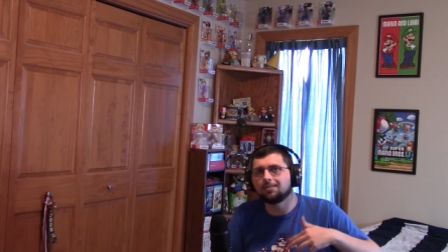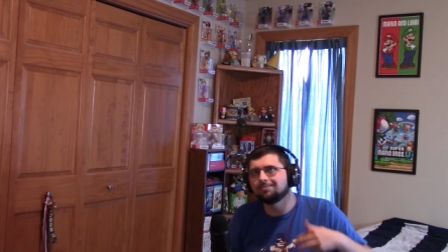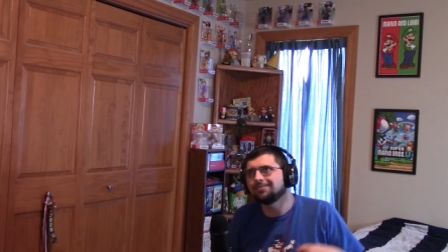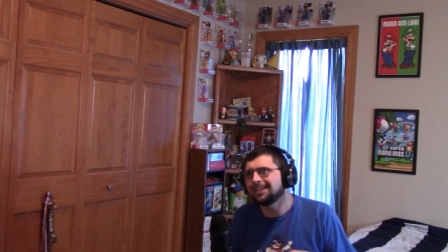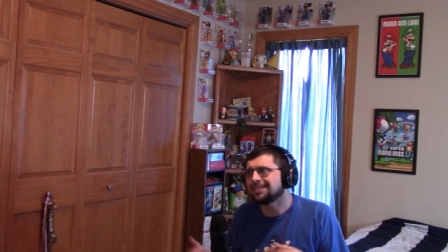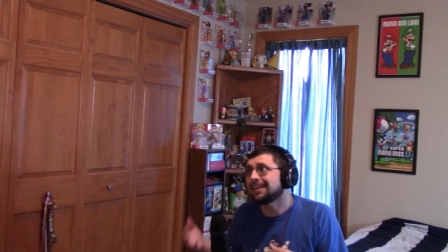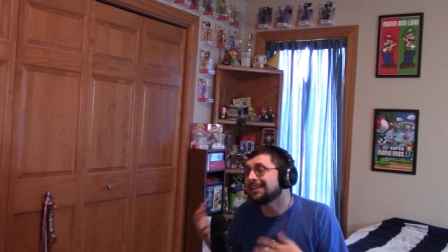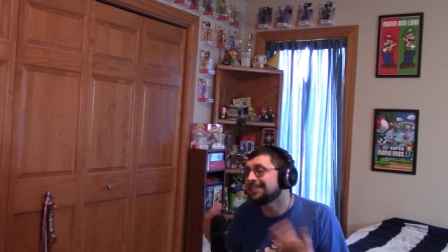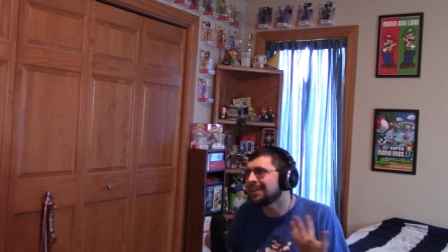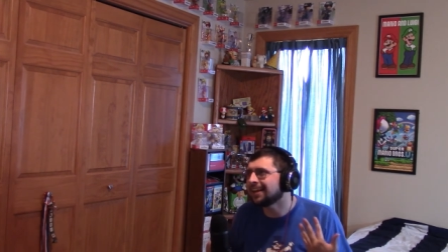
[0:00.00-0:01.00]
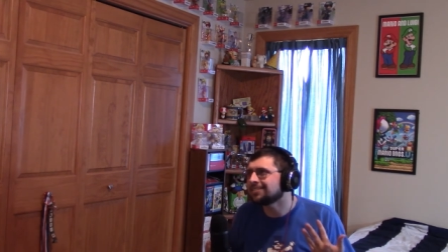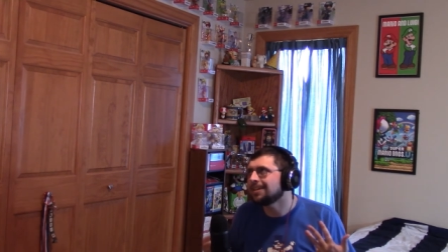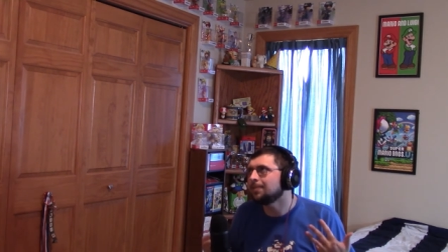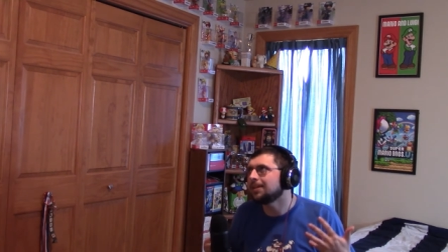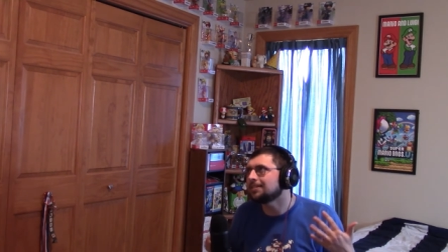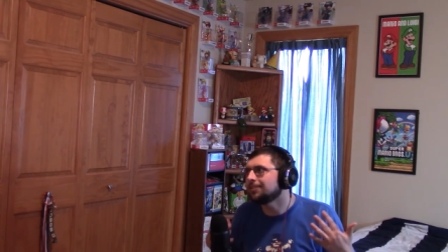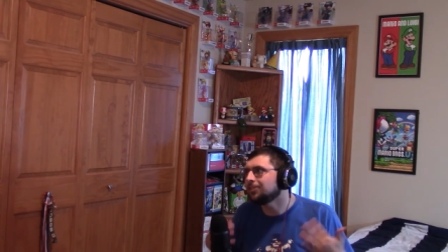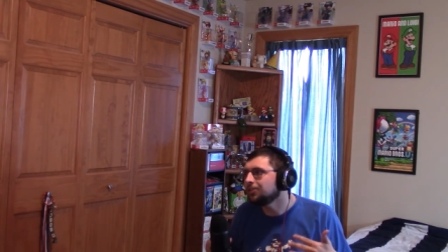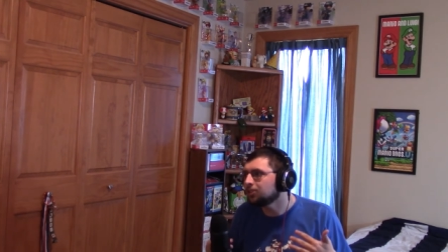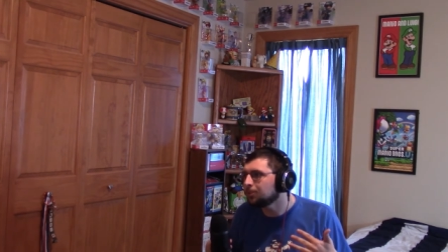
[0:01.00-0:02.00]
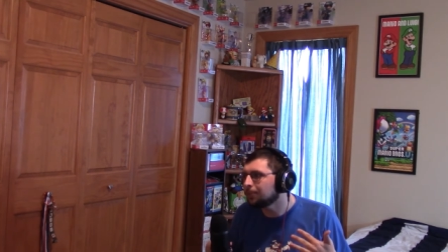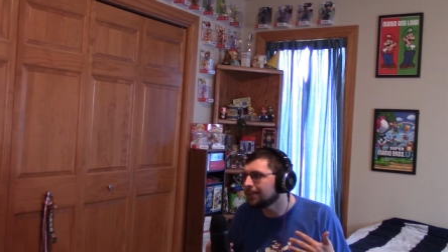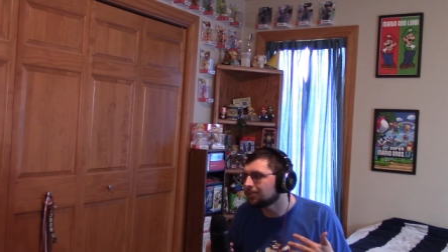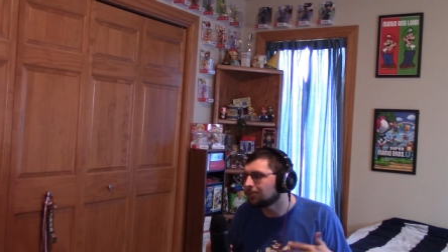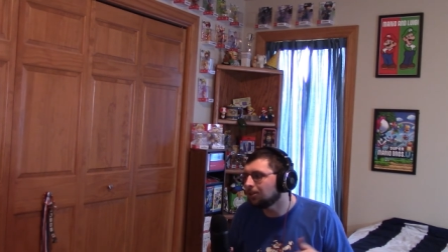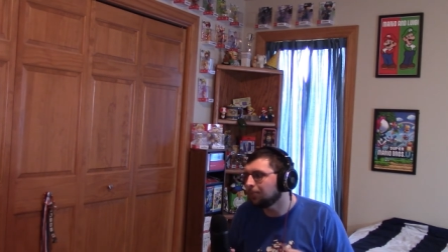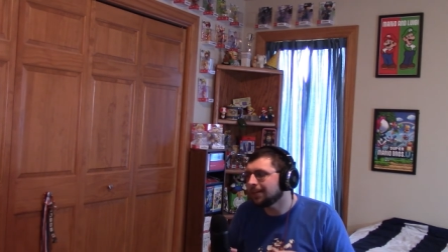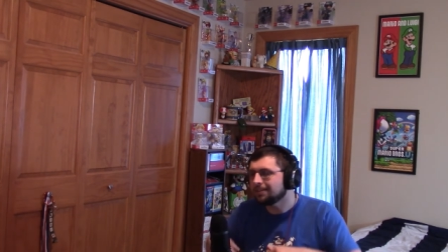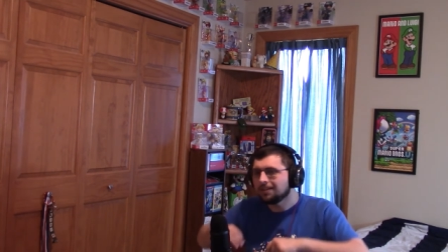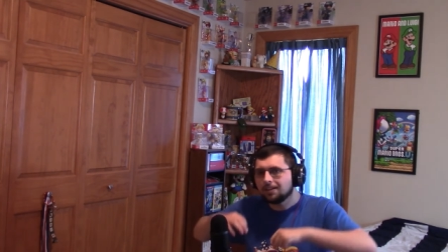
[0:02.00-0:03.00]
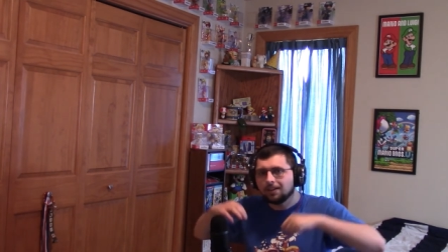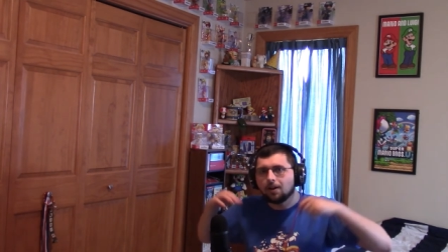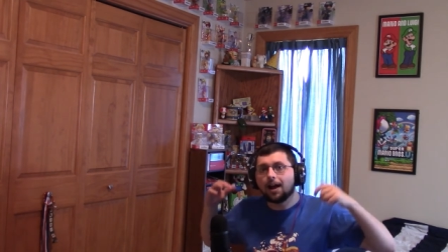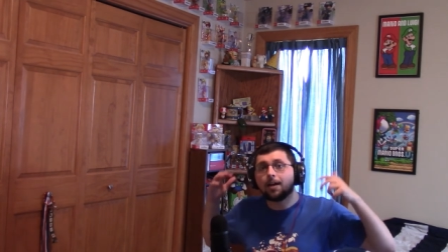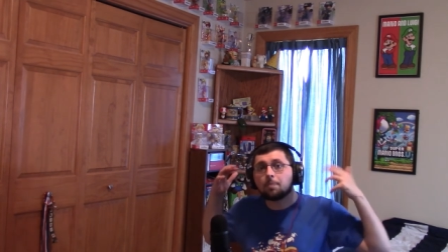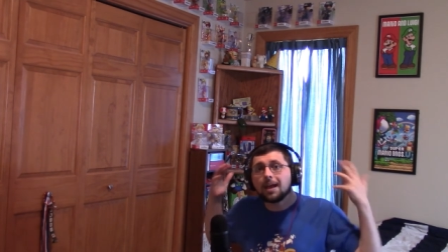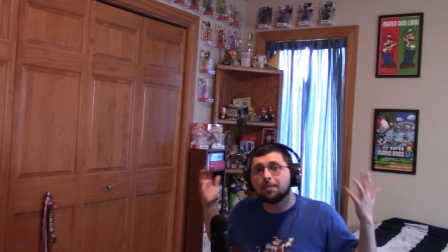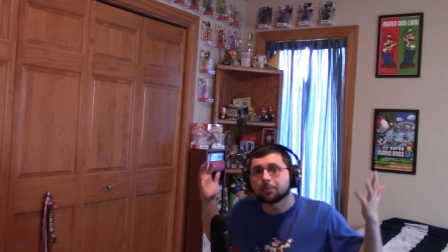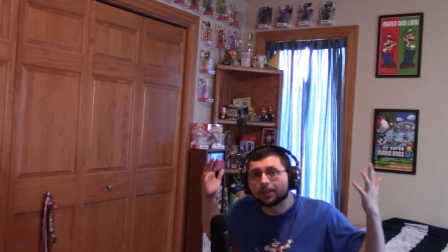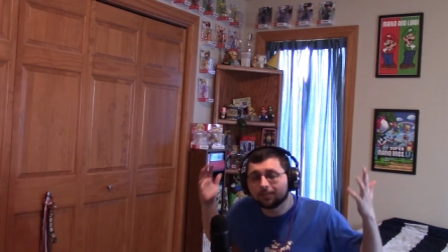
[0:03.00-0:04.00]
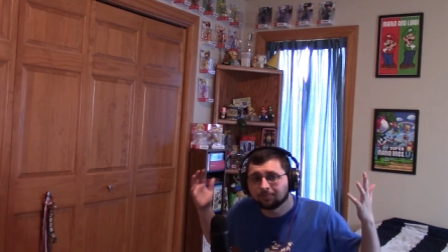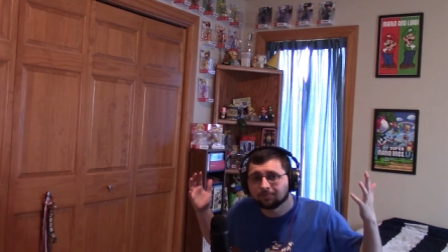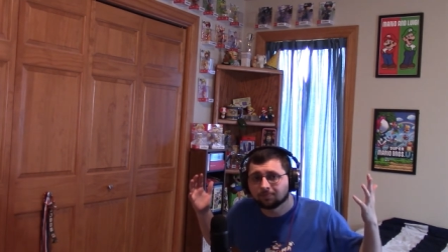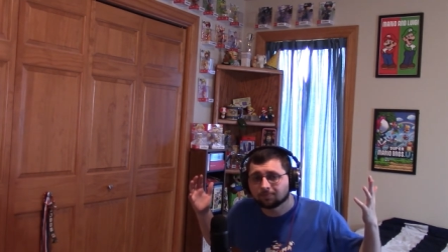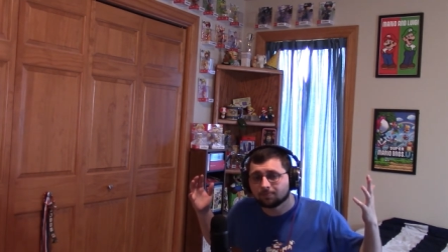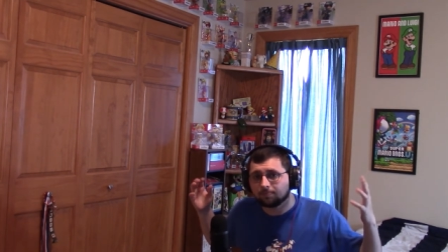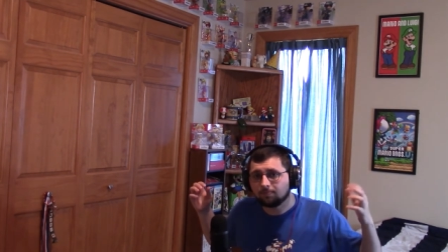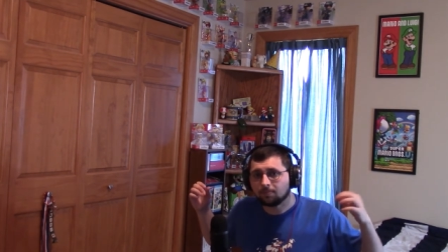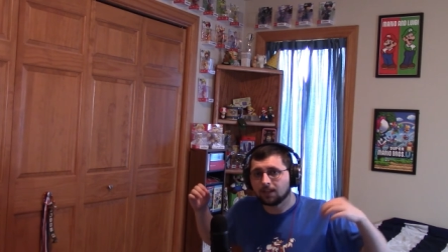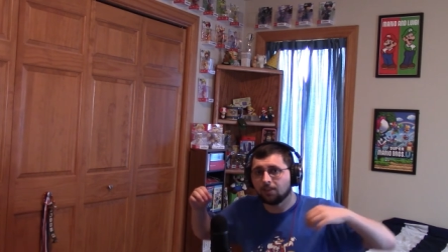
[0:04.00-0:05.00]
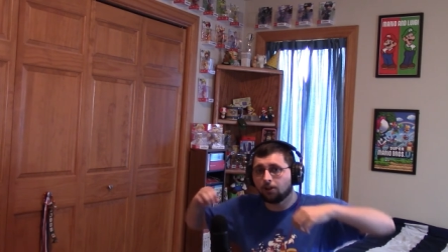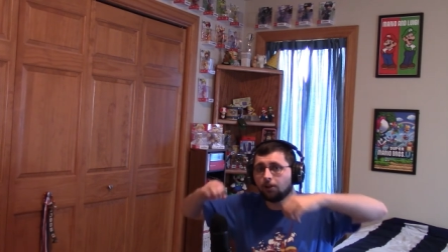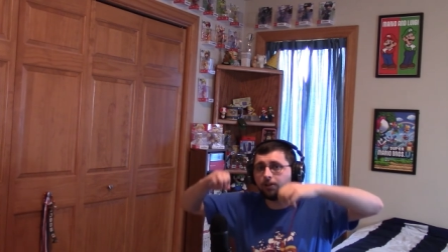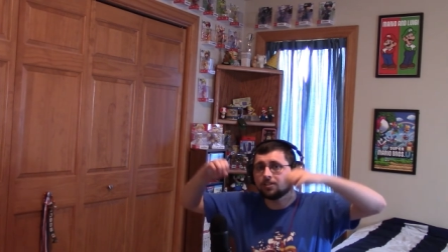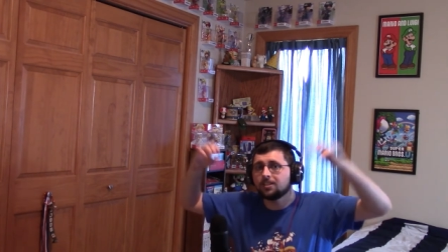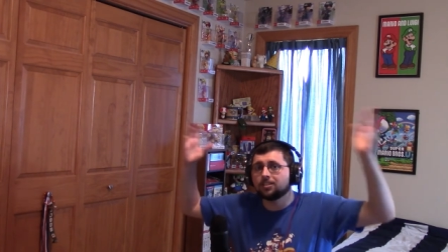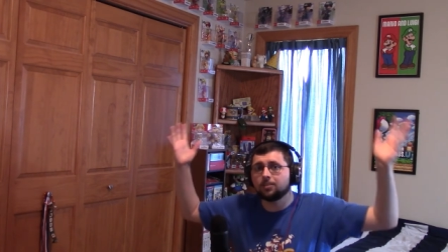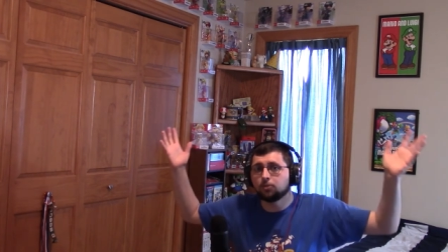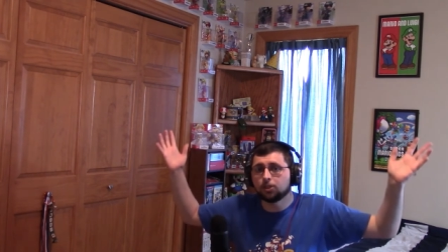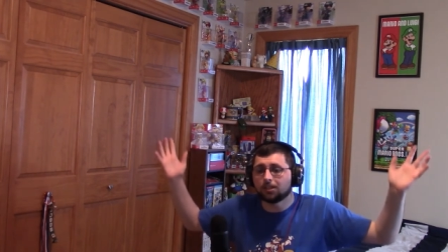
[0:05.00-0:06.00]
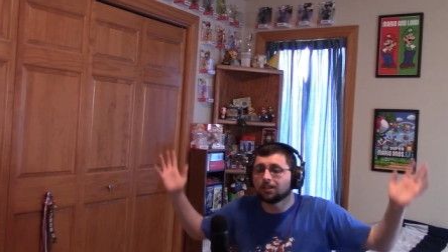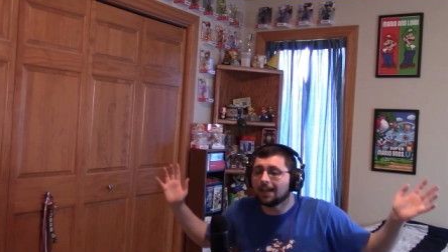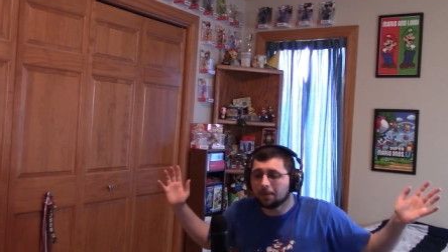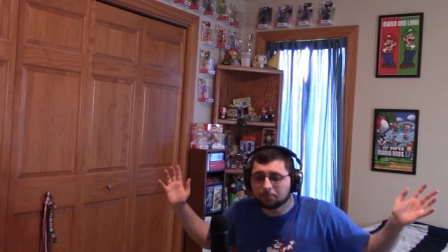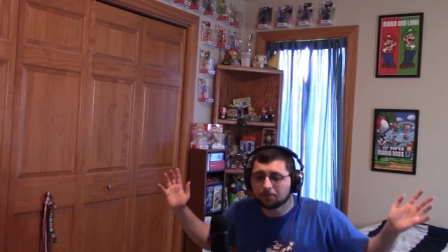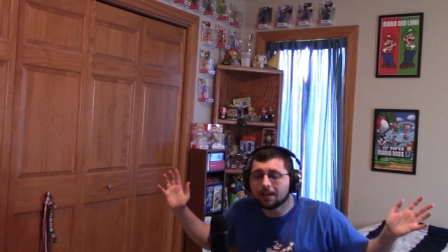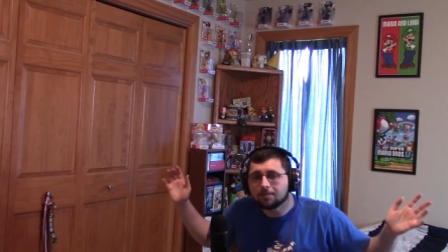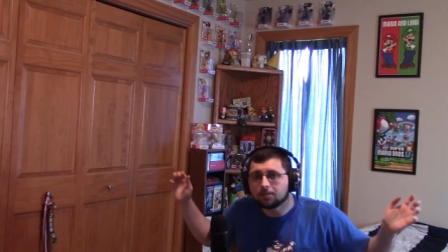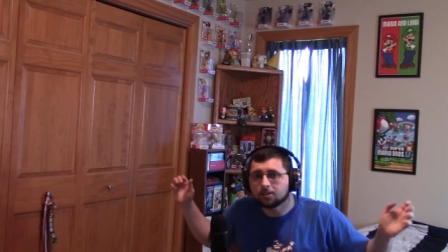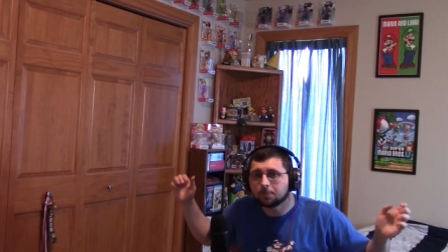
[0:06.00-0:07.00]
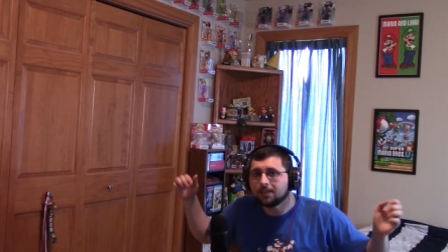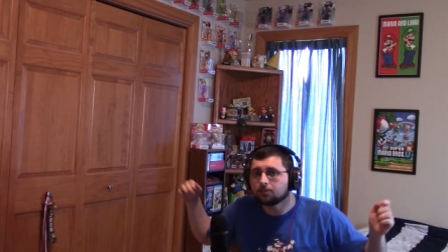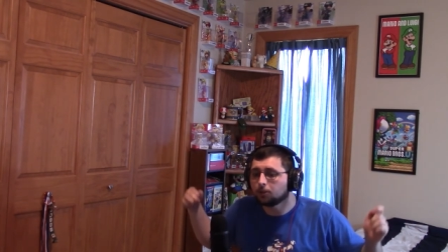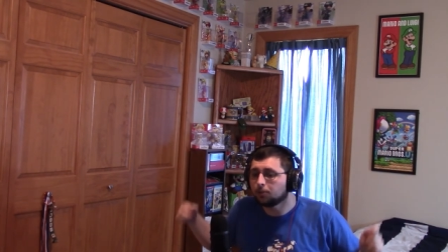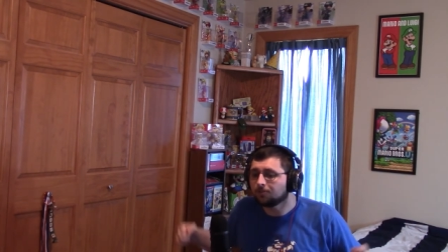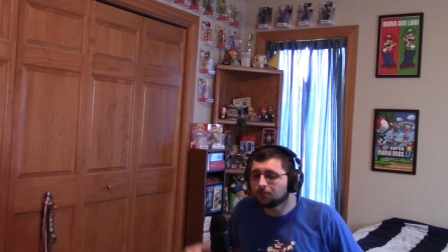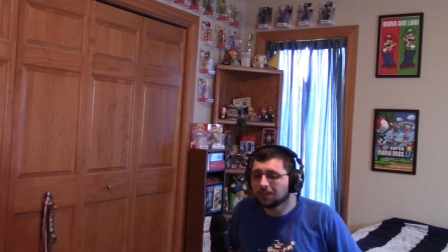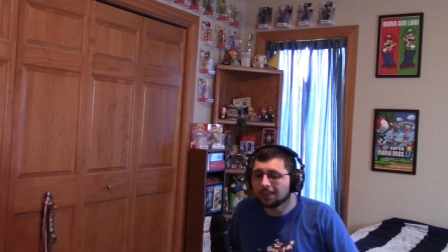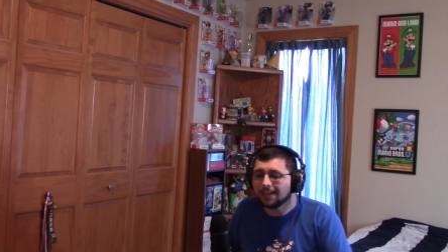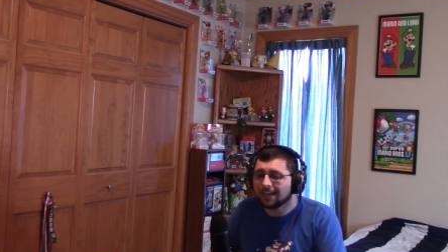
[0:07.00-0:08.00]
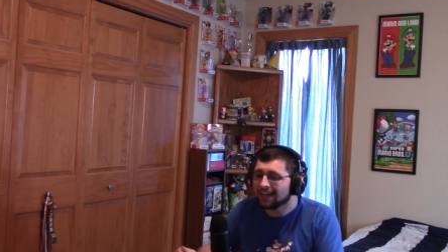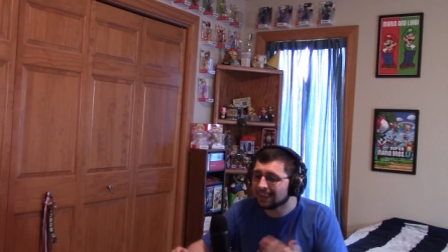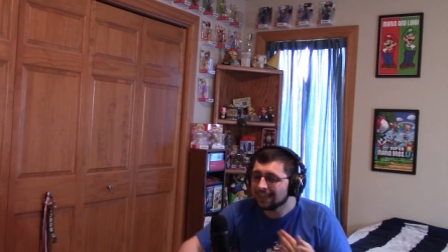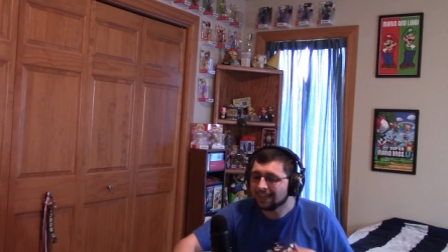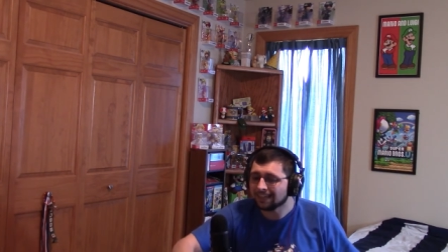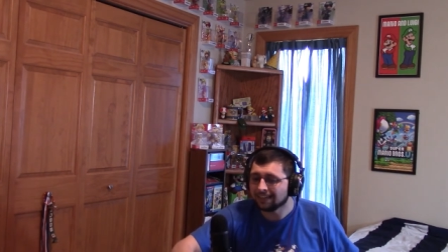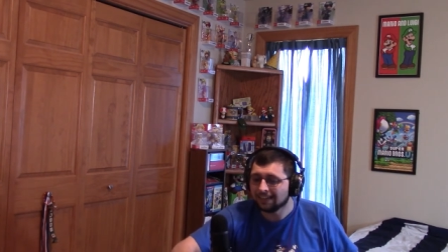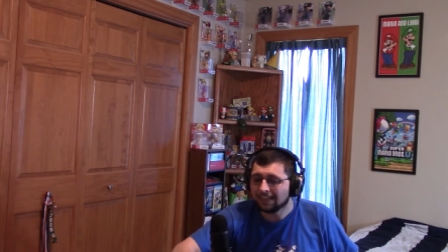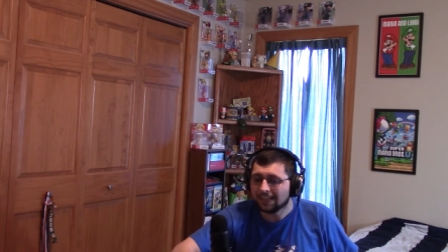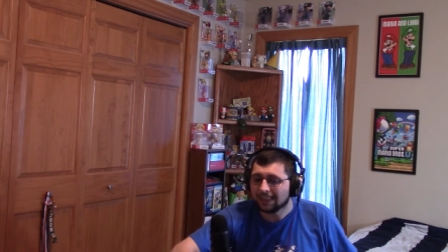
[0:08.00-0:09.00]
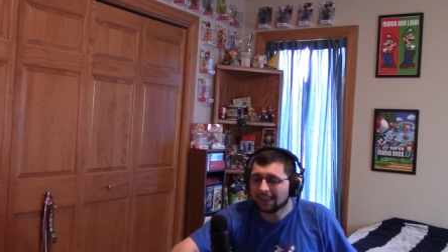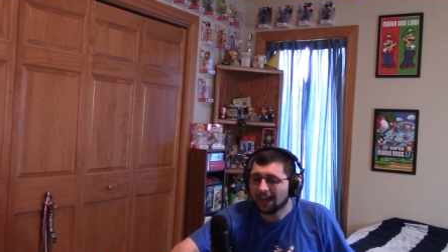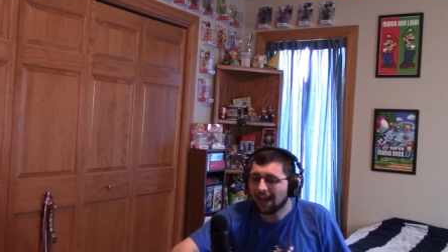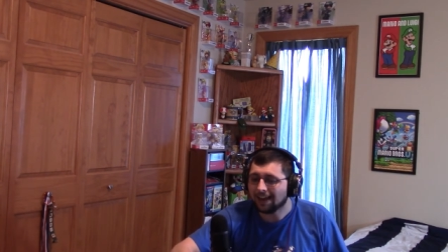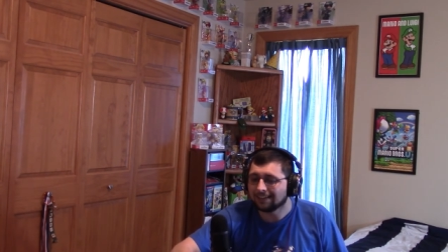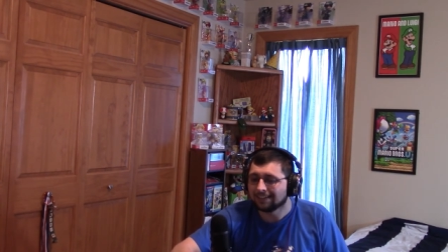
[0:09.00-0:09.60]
It's not the exact same because evolution plays a role, but, on paper, the whole system should collapse, right? Just because you remove one thing. And I think that